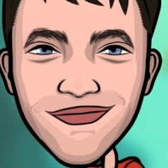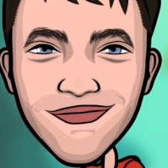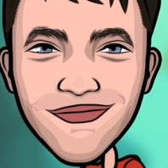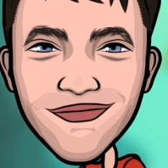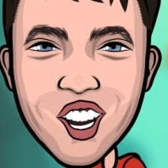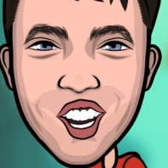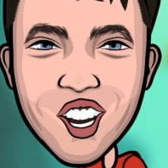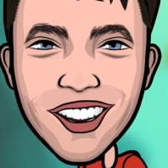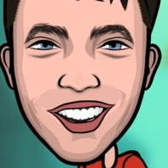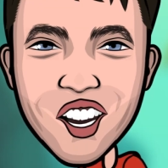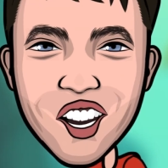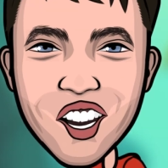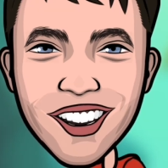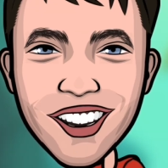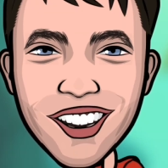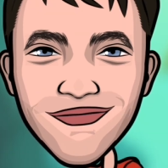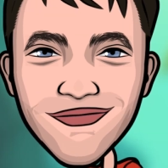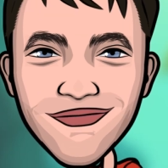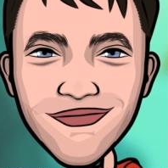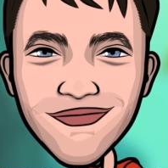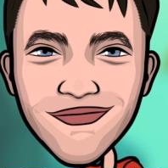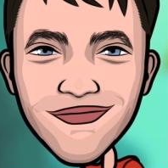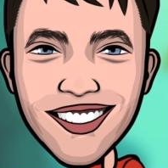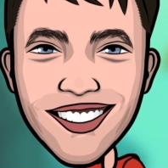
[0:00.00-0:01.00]
Overall,
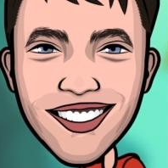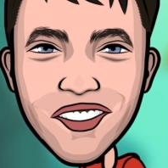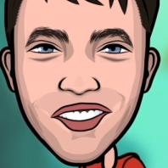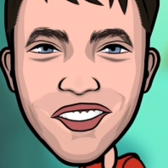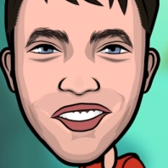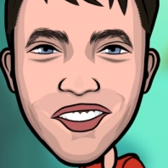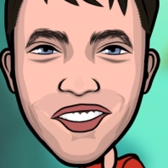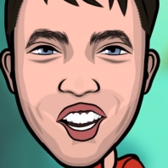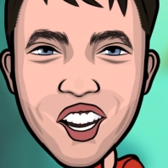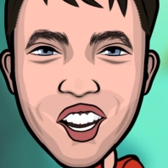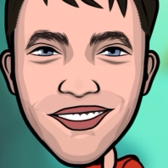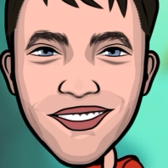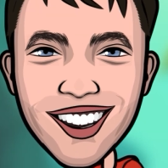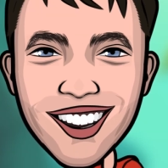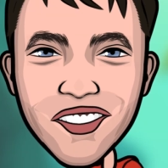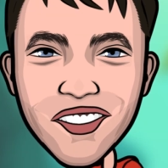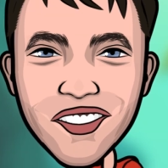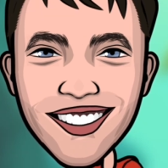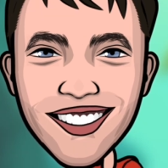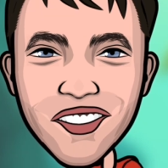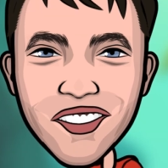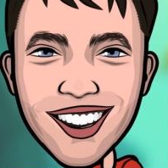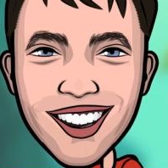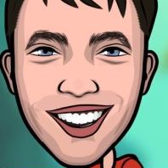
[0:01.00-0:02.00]
these
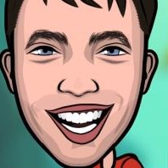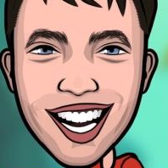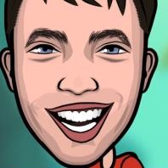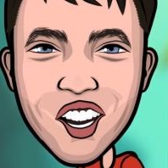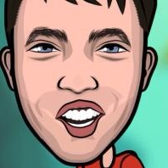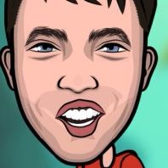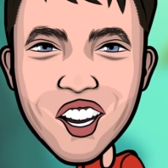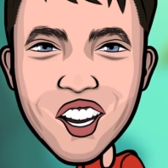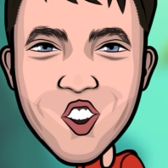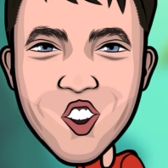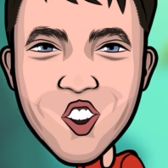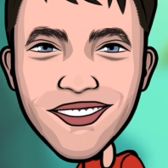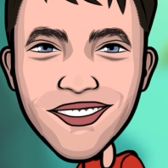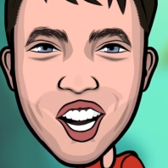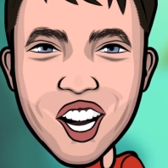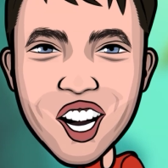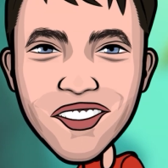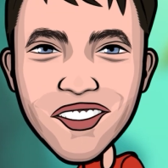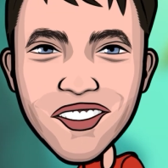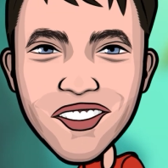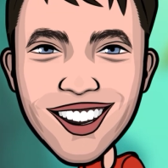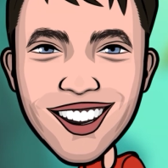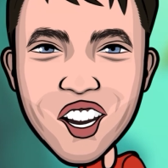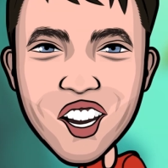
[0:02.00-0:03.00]
discrepancies in the order of events
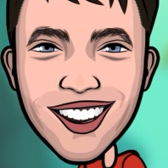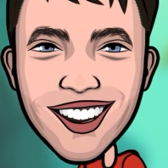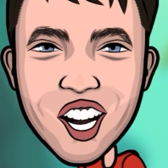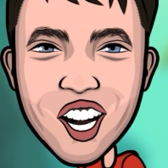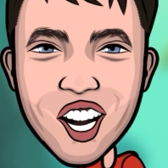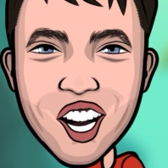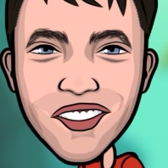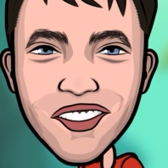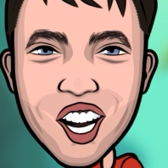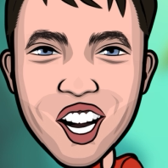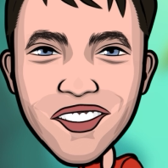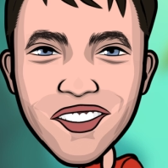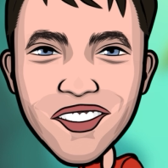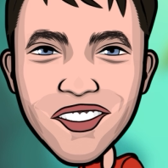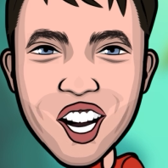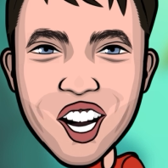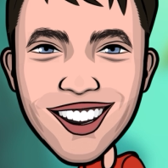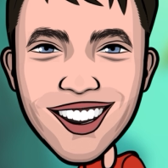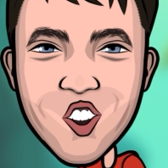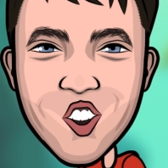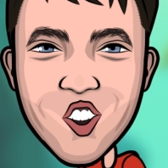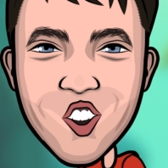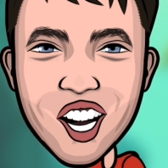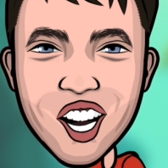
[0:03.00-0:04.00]
between Genesis chapter
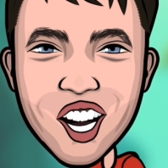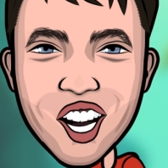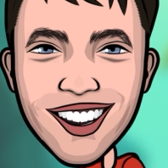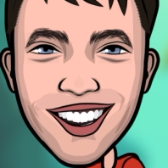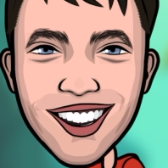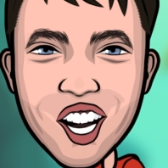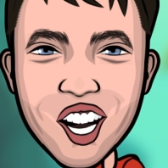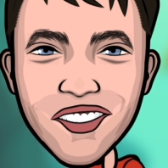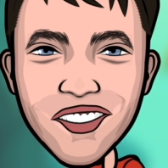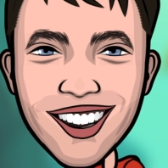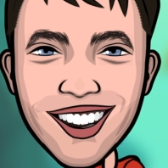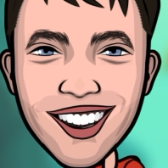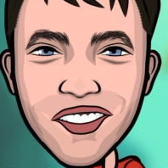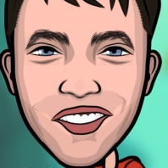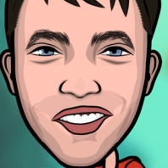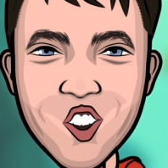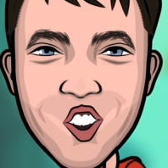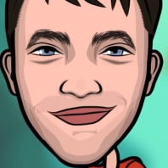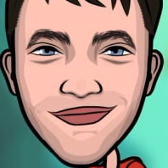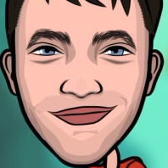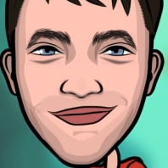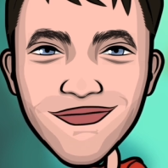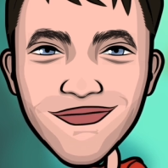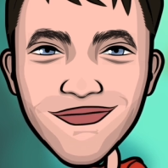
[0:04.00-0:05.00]
1 and chapter 2